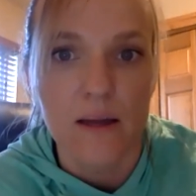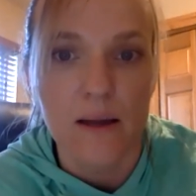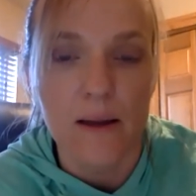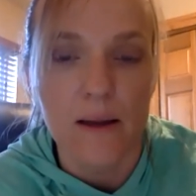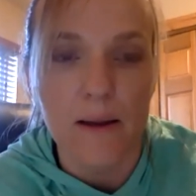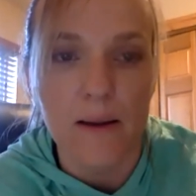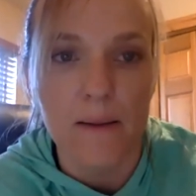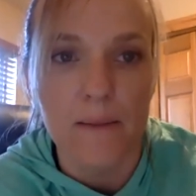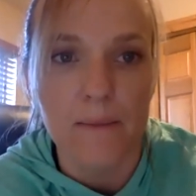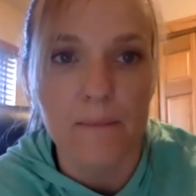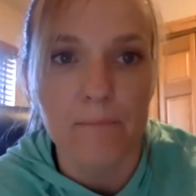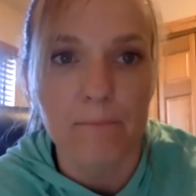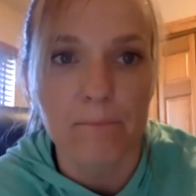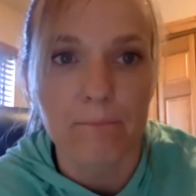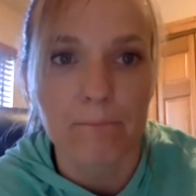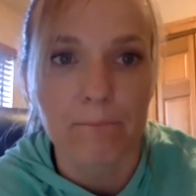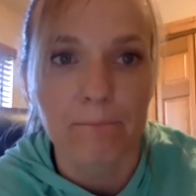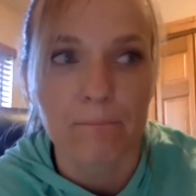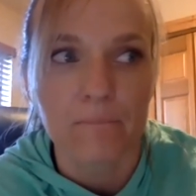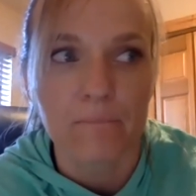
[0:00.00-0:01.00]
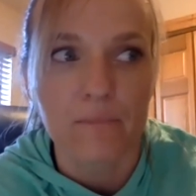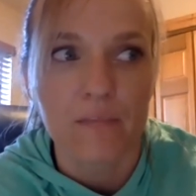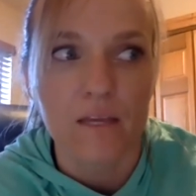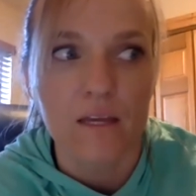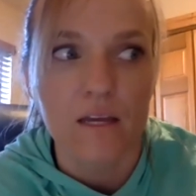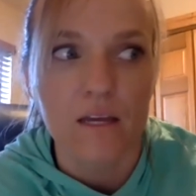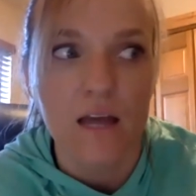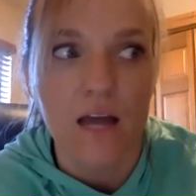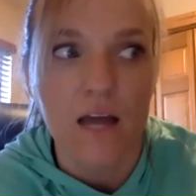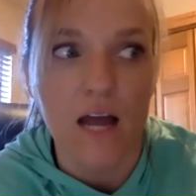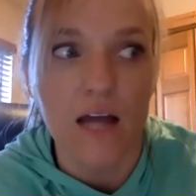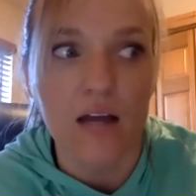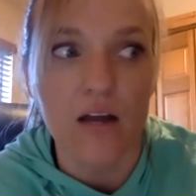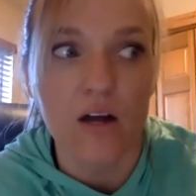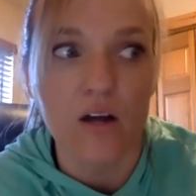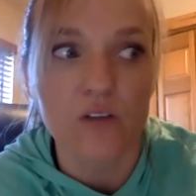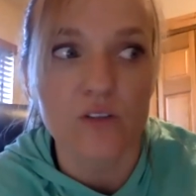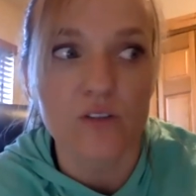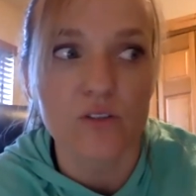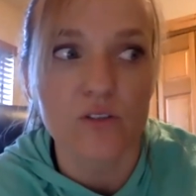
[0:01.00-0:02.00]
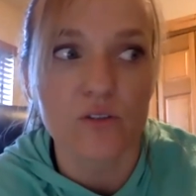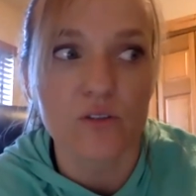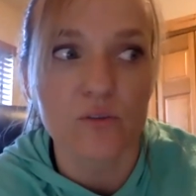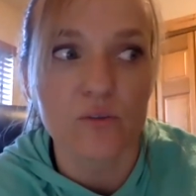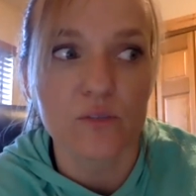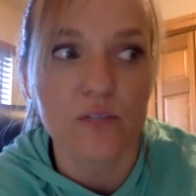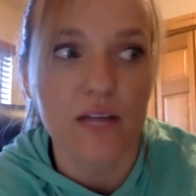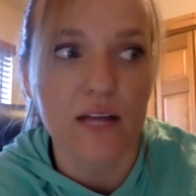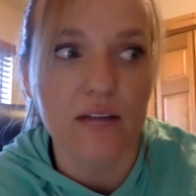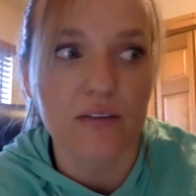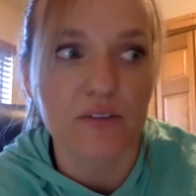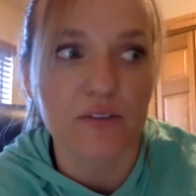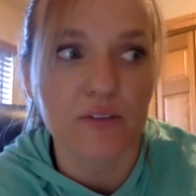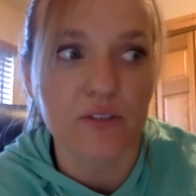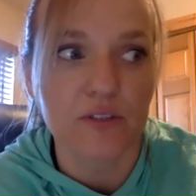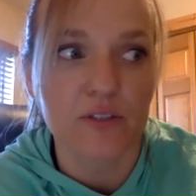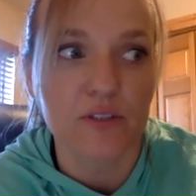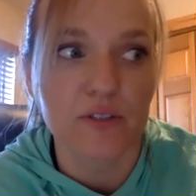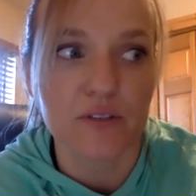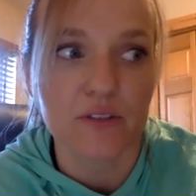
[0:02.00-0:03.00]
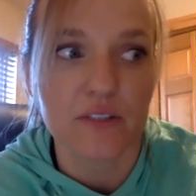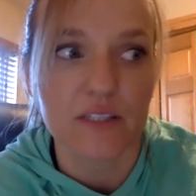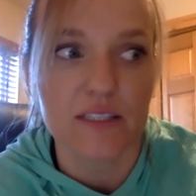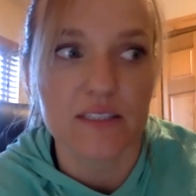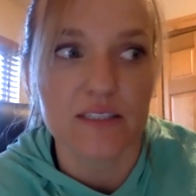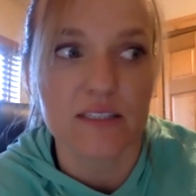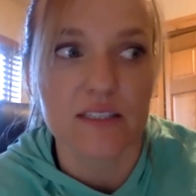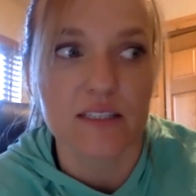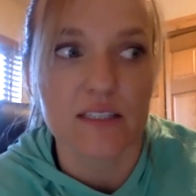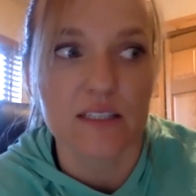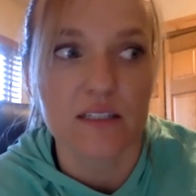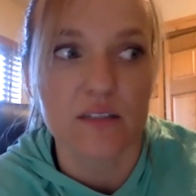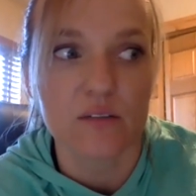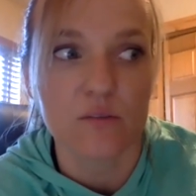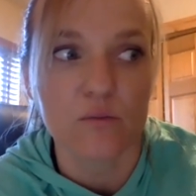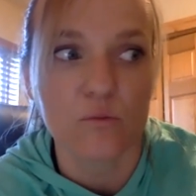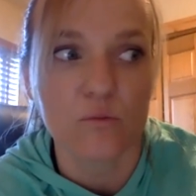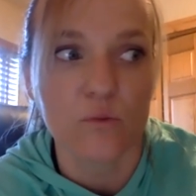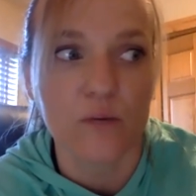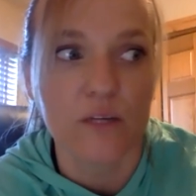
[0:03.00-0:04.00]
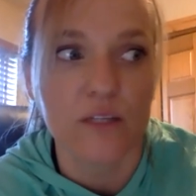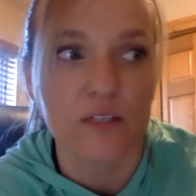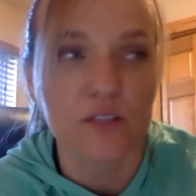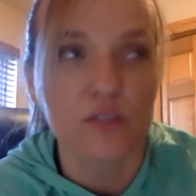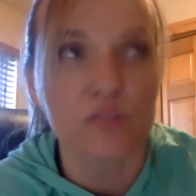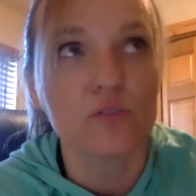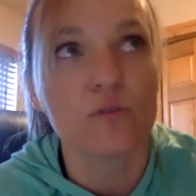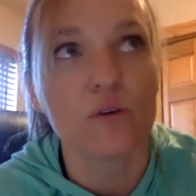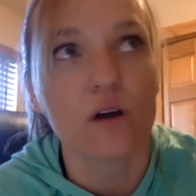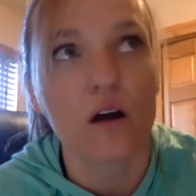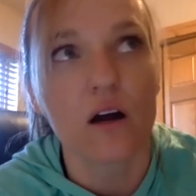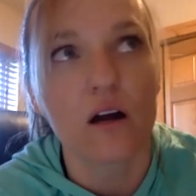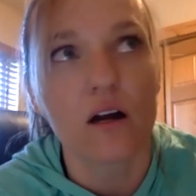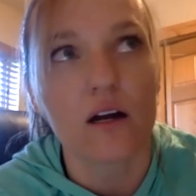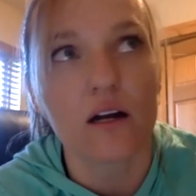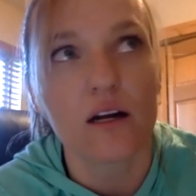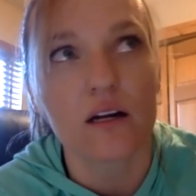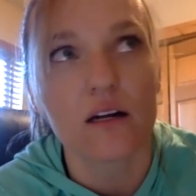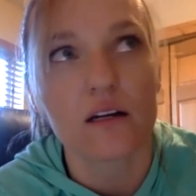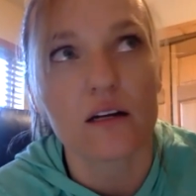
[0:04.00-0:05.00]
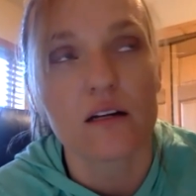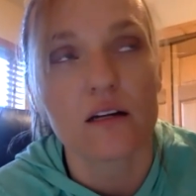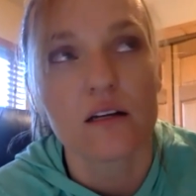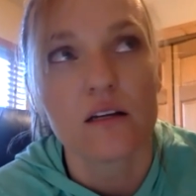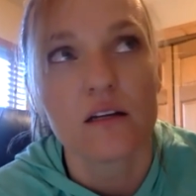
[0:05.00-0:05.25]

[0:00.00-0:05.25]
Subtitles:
I also would have to agree with Lacey, when you are